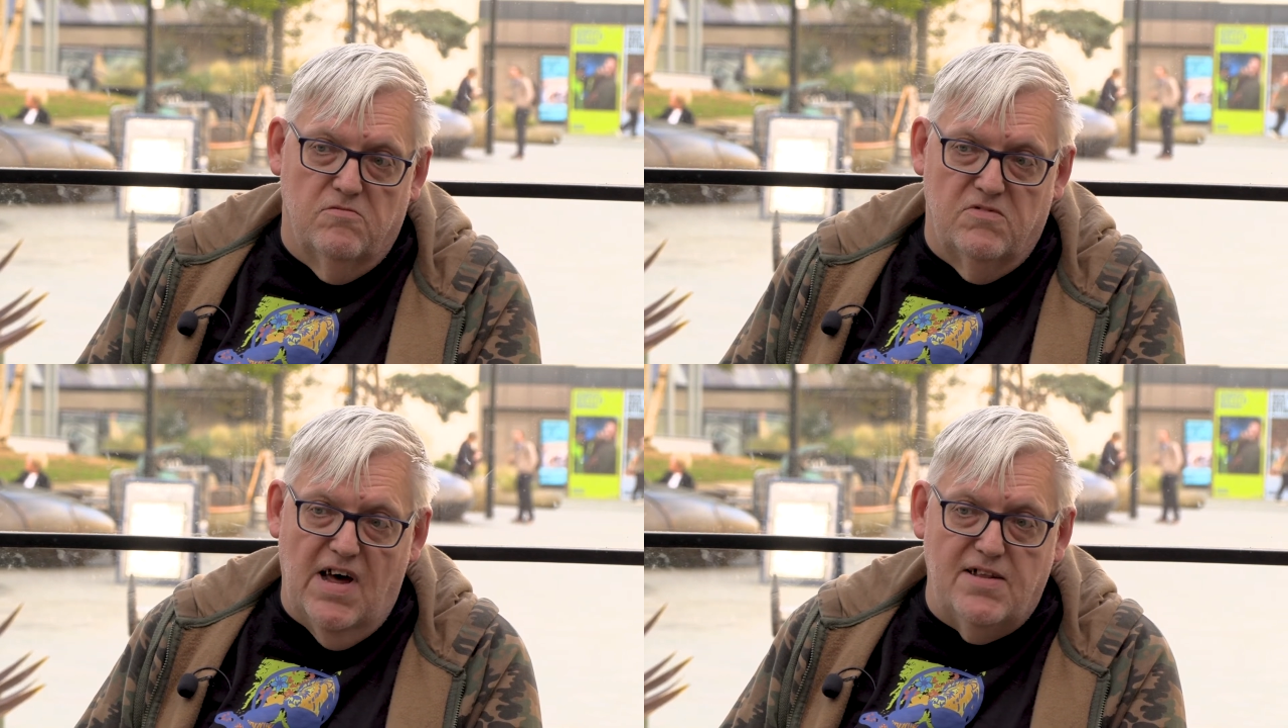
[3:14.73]

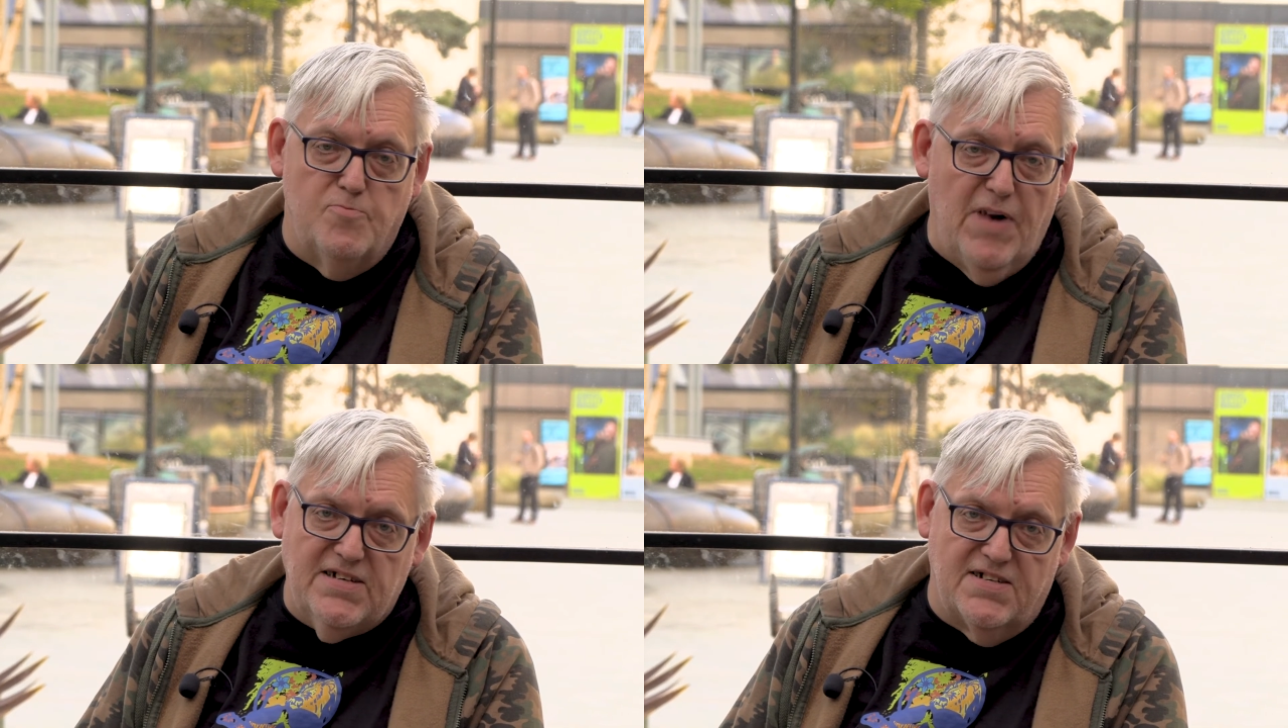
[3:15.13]
then the
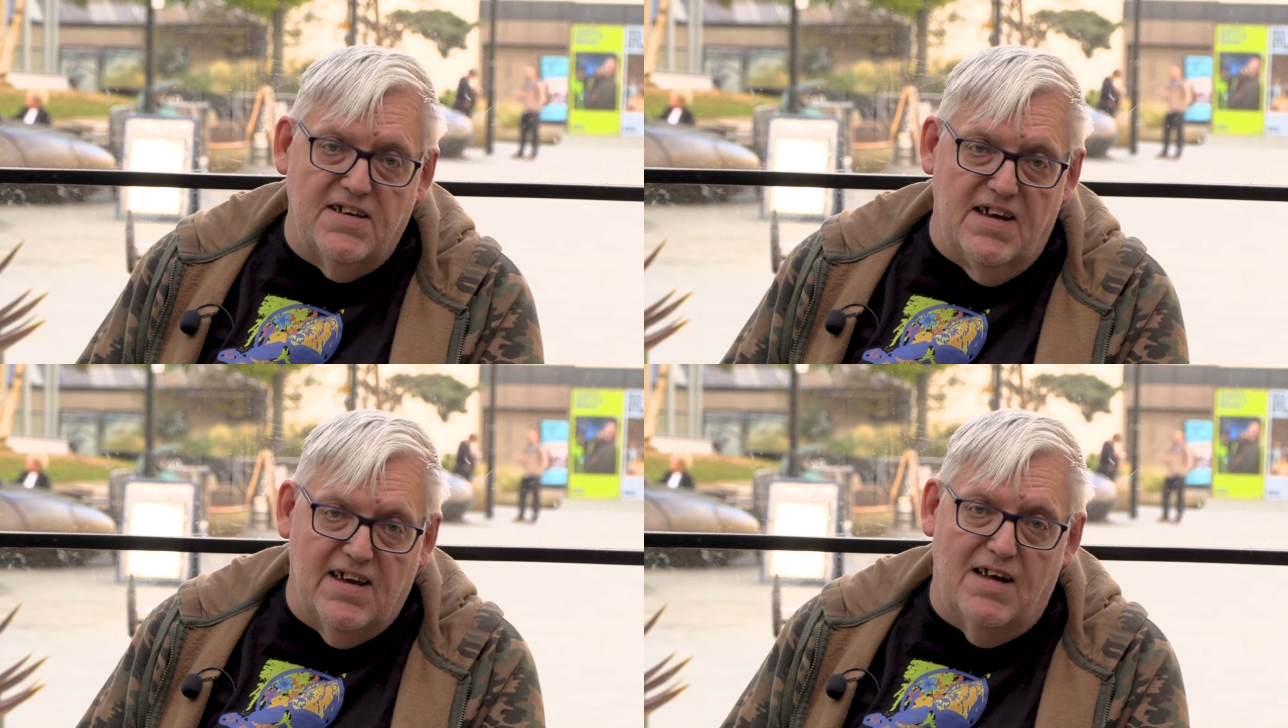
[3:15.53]
best thing
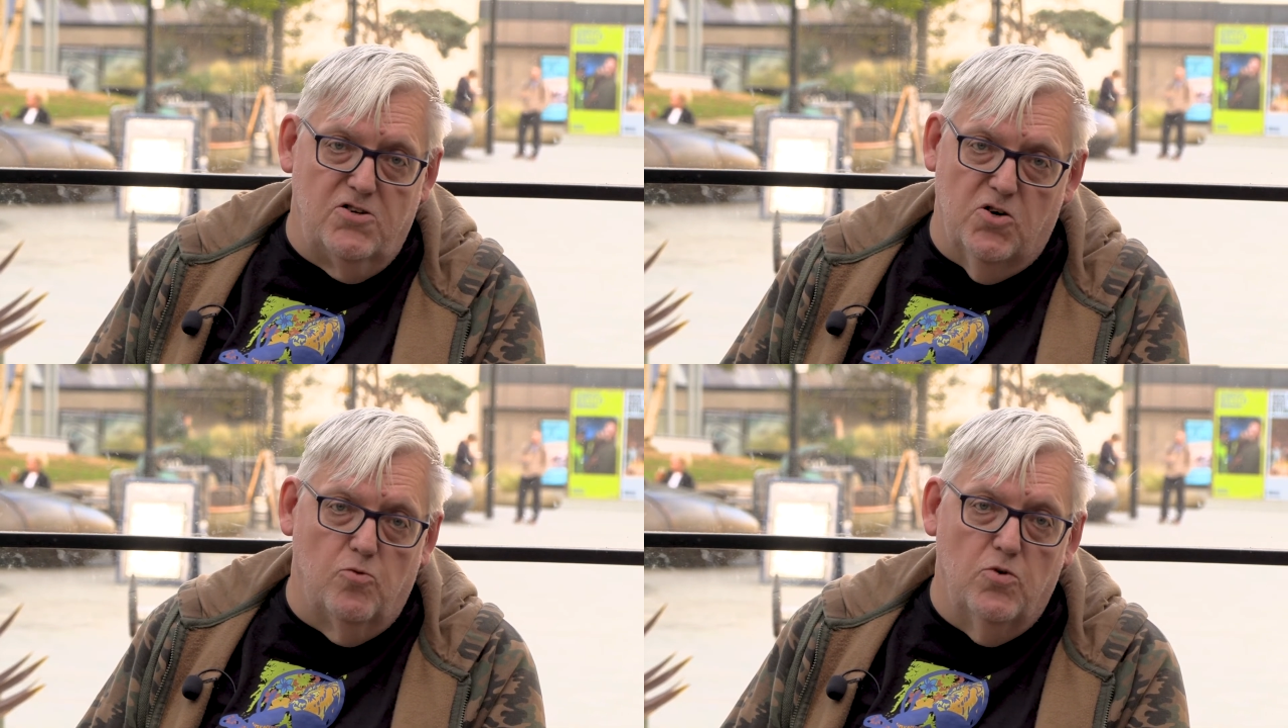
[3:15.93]
you can
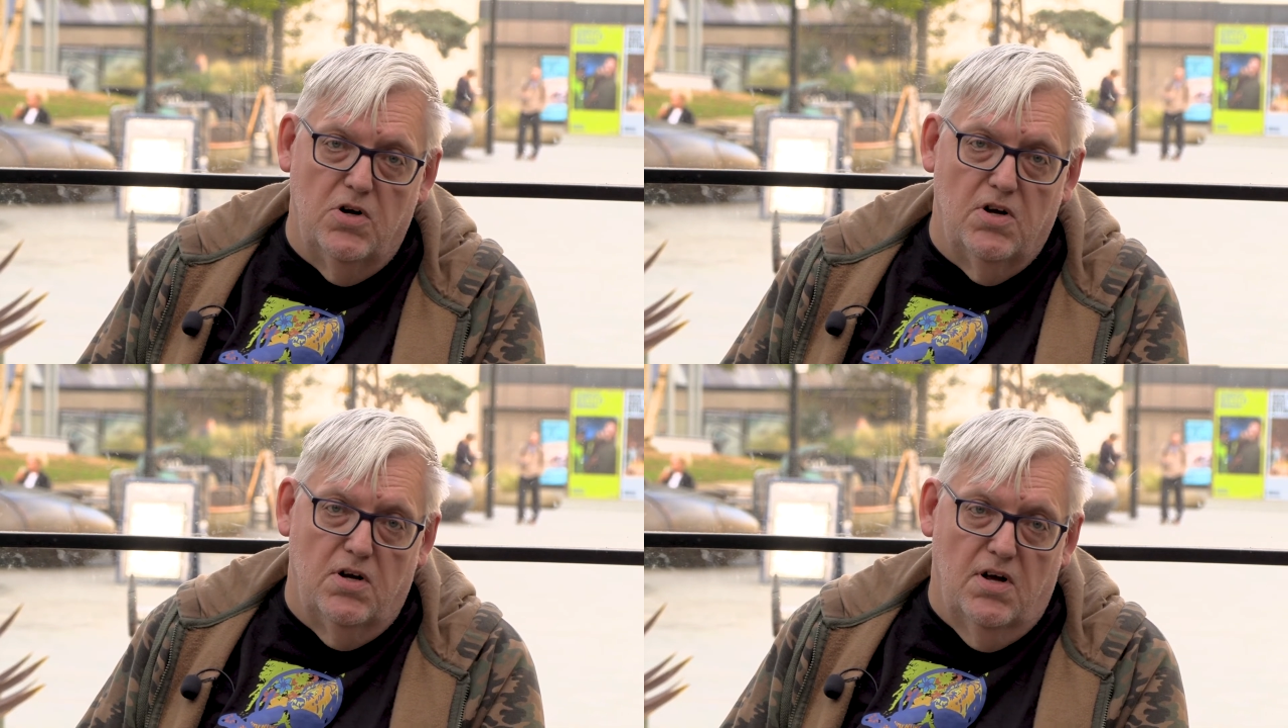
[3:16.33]
do
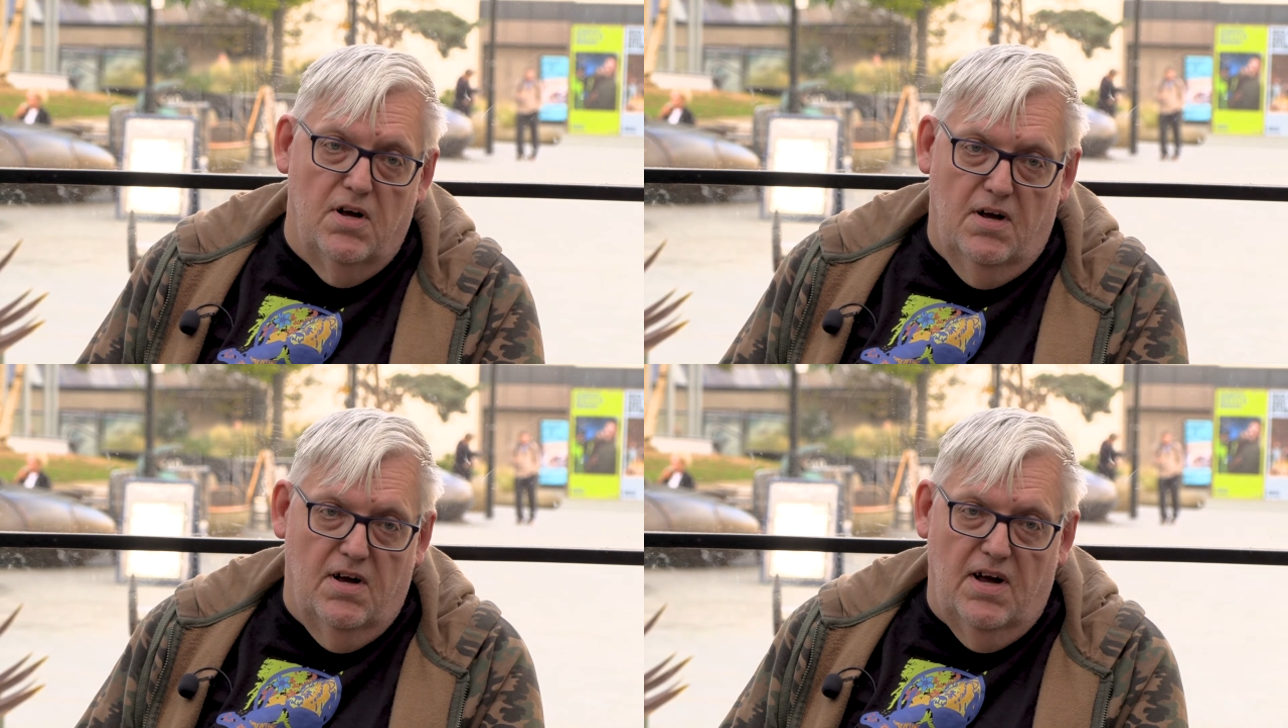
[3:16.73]

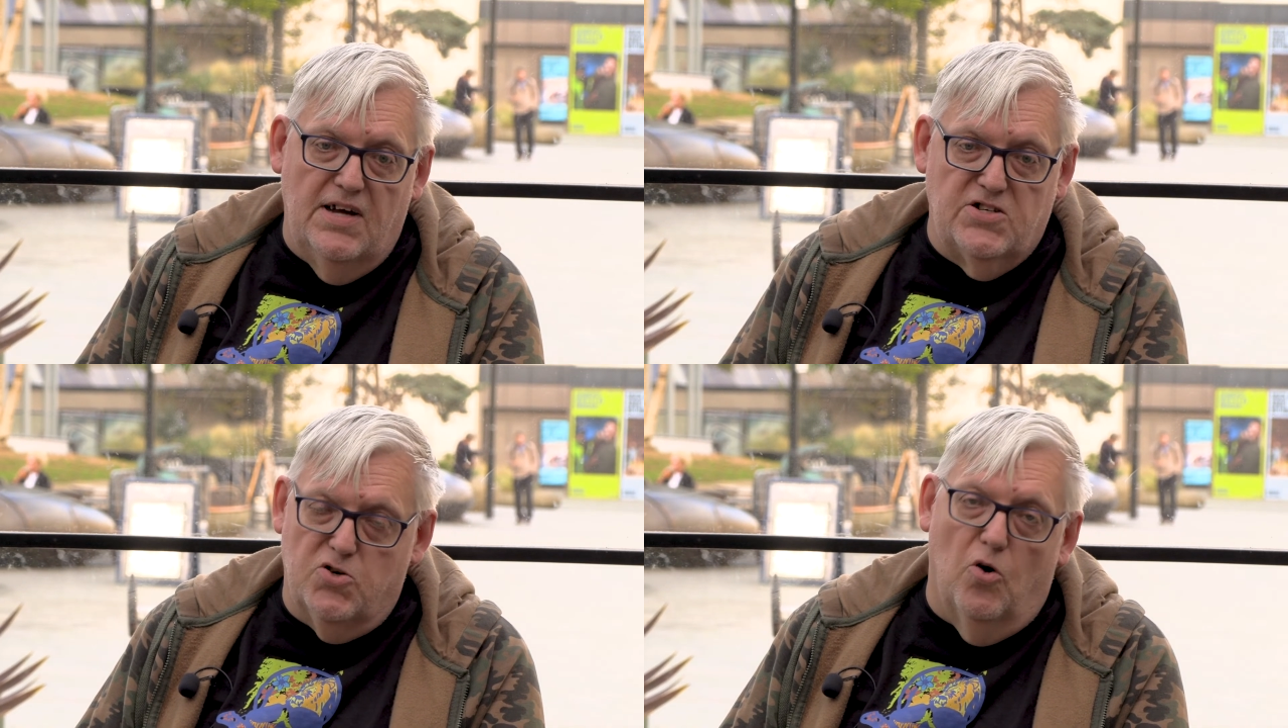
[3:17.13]

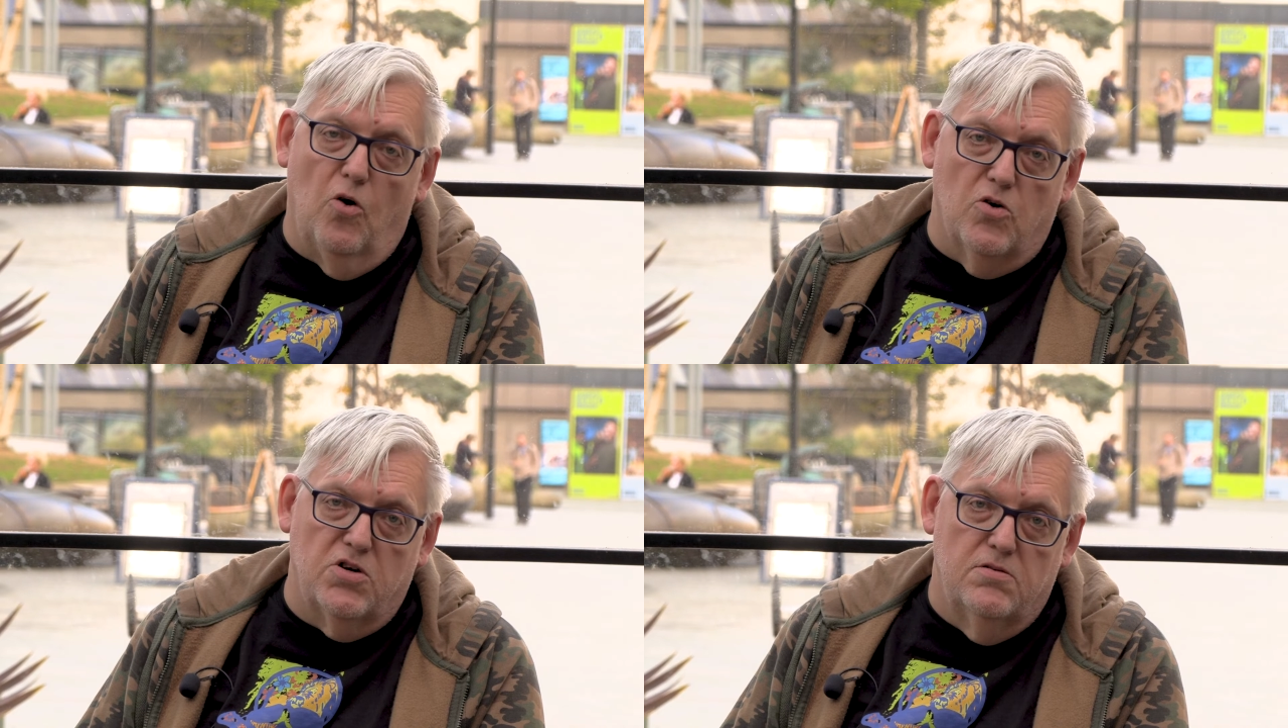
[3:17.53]
is
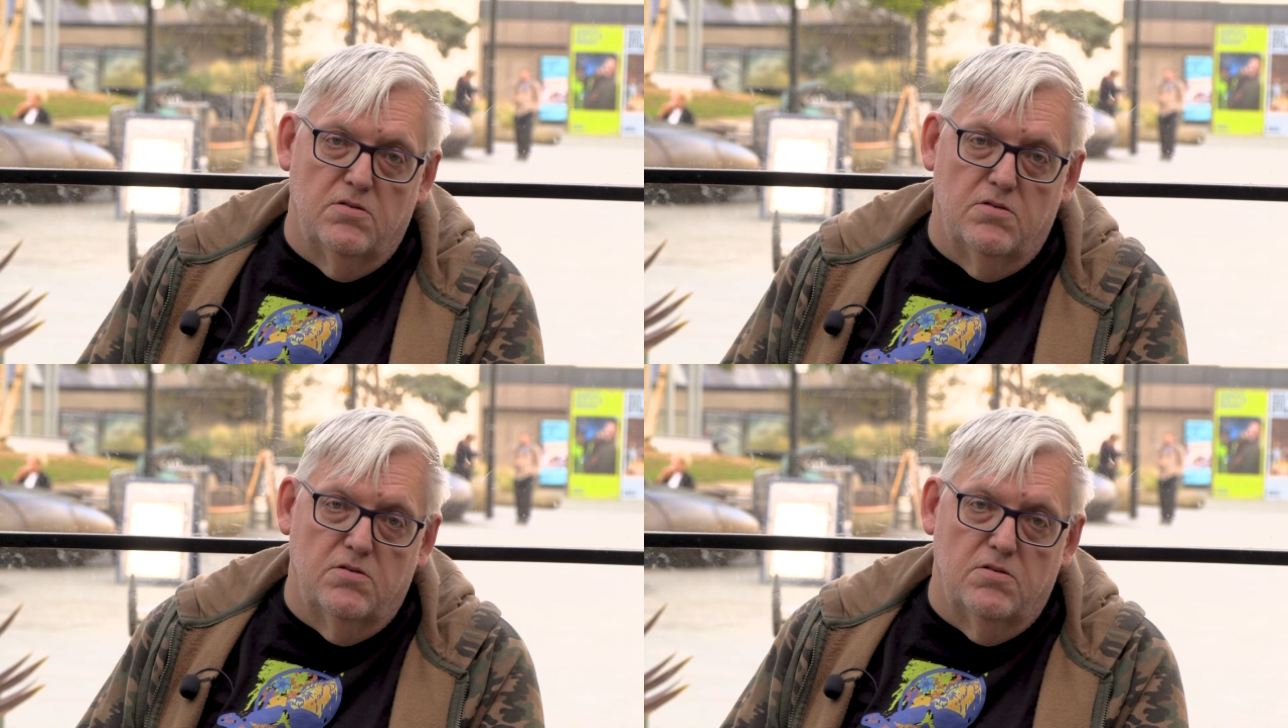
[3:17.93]
talk.